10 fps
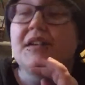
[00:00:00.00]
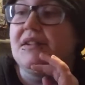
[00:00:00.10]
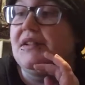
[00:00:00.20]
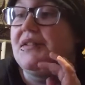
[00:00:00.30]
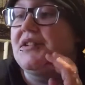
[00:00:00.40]
on
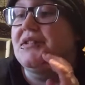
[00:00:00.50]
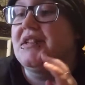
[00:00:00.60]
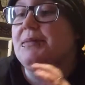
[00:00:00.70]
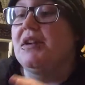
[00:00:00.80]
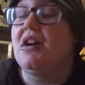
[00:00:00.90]
the official
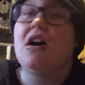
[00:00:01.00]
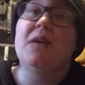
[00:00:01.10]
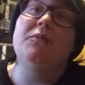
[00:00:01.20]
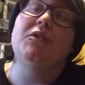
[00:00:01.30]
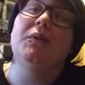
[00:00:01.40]
TBR,
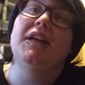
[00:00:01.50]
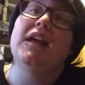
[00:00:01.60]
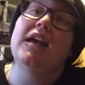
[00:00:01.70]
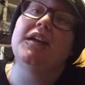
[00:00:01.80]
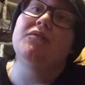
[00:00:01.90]
I'm doing
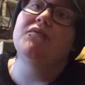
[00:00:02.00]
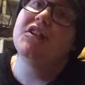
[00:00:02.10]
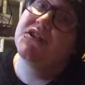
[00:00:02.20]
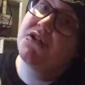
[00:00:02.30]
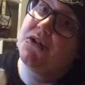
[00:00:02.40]
a
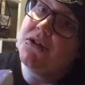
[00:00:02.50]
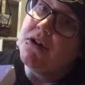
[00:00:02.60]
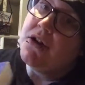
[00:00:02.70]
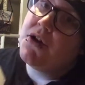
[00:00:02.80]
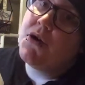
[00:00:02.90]
readathon
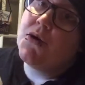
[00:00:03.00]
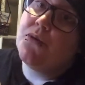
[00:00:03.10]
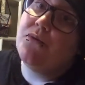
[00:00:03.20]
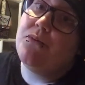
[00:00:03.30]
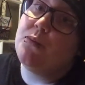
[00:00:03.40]

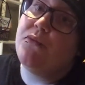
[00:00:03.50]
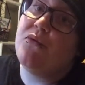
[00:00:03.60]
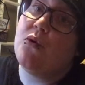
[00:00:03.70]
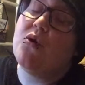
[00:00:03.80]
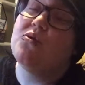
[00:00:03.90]

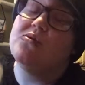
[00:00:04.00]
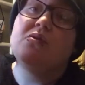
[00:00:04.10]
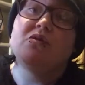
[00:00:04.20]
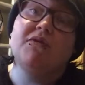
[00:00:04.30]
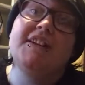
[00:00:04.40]
for, or,
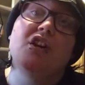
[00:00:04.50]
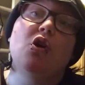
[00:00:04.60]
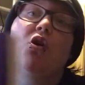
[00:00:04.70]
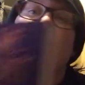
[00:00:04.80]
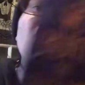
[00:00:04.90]
or read
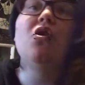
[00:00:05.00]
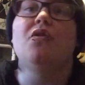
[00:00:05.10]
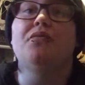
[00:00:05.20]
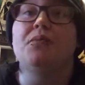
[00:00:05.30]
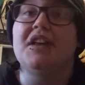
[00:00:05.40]
along
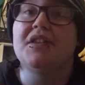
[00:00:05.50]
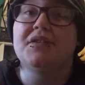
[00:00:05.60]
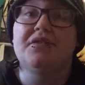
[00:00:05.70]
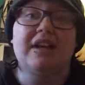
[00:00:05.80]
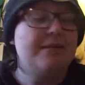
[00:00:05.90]
of We Hunt the
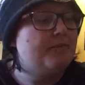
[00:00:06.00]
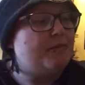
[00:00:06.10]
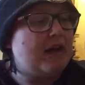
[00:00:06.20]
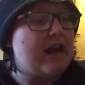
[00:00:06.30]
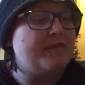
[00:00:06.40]
Flame
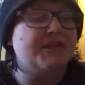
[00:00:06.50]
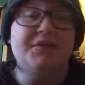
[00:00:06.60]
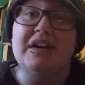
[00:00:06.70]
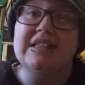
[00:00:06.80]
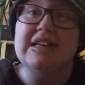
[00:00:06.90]
by Hafsah
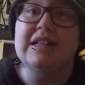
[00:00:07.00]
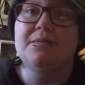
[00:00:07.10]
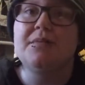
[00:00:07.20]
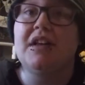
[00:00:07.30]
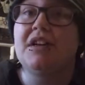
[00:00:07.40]
Faizal.
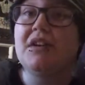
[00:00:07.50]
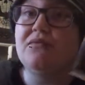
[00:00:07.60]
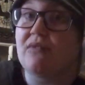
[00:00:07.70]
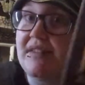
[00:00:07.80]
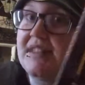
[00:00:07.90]
And I've
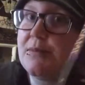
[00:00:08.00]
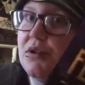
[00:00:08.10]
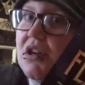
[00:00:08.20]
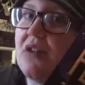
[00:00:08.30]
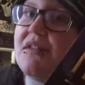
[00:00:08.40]
read this
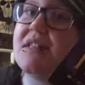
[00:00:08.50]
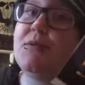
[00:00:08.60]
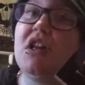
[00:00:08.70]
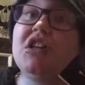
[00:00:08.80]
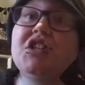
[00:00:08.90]
book. I read this
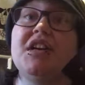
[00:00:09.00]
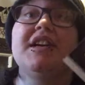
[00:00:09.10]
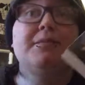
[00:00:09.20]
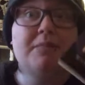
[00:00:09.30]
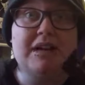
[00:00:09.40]
book last year.
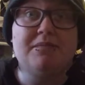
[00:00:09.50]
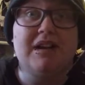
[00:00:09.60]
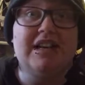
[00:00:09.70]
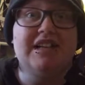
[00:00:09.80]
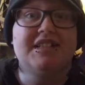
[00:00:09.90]
It made my
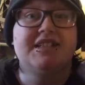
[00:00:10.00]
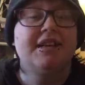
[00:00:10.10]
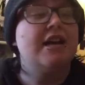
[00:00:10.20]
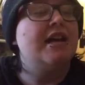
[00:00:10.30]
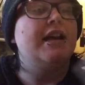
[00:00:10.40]
list.
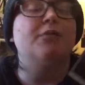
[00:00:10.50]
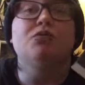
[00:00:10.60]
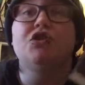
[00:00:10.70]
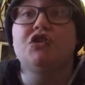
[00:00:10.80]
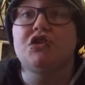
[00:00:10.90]
It was
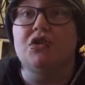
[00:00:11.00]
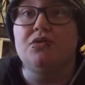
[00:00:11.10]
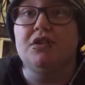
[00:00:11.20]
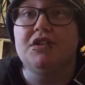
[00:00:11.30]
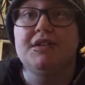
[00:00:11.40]
so
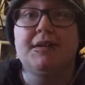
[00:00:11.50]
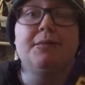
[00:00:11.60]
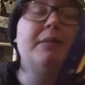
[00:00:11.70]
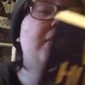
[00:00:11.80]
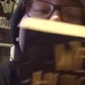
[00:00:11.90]
good. It
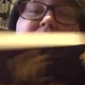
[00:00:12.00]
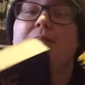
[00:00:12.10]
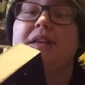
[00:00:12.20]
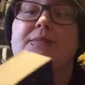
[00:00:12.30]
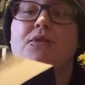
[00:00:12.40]
made my list of
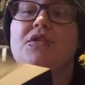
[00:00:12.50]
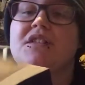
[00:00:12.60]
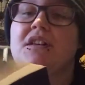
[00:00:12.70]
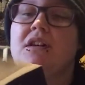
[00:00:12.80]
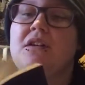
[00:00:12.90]
best books.
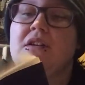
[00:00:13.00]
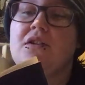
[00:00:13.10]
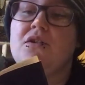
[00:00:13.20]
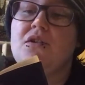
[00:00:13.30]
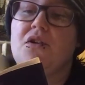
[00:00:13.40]

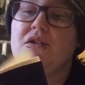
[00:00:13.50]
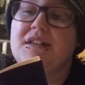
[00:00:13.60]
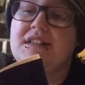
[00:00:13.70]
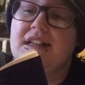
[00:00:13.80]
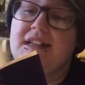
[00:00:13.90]

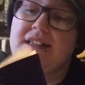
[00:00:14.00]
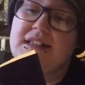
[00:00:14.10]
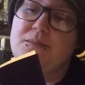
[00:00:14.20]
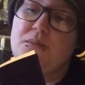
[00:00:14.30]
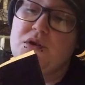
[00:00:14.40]
Honestly,
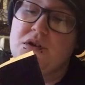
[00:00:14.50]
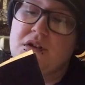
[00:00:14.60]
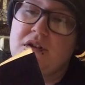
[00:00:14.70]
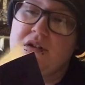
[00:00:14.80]
this book